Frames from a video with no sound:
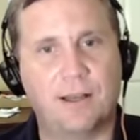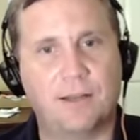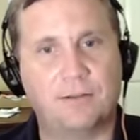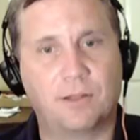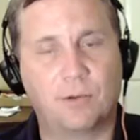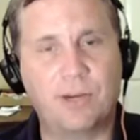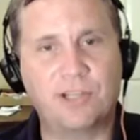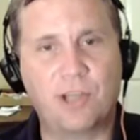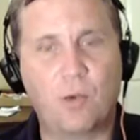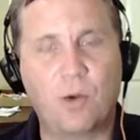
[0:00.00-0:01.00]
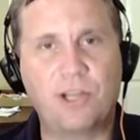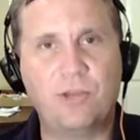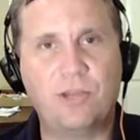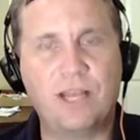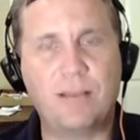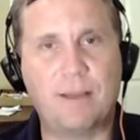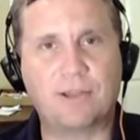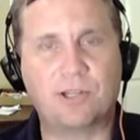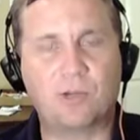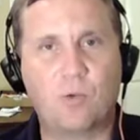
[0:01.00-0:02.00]
Lorenzo, what do you think about
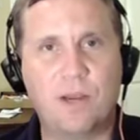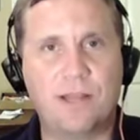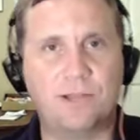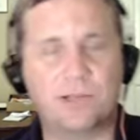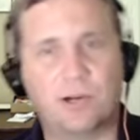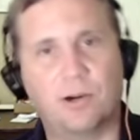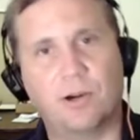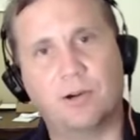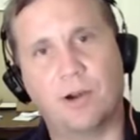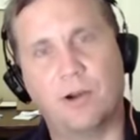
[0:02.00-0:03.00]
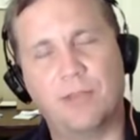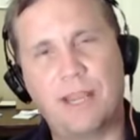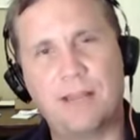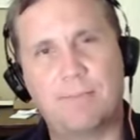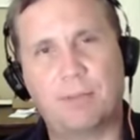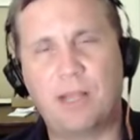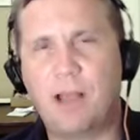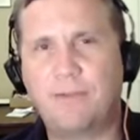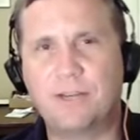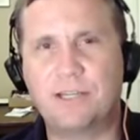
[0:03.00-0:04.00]
the Twins? Are they a
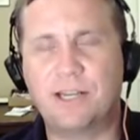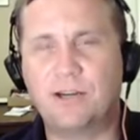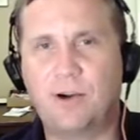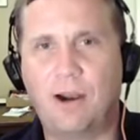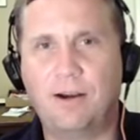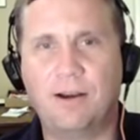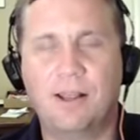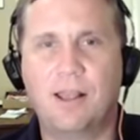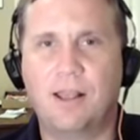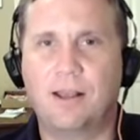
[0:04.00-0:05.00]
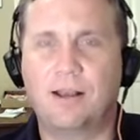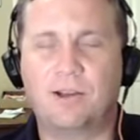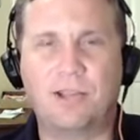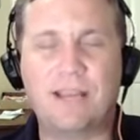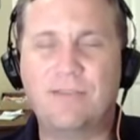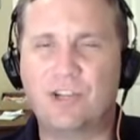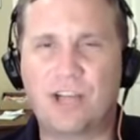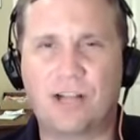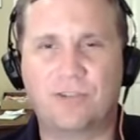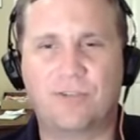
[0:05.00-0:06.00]
playoff contender? Could they even
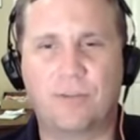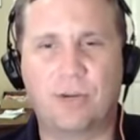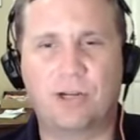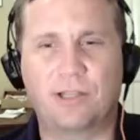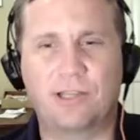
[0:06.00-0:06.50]
challenge for the American League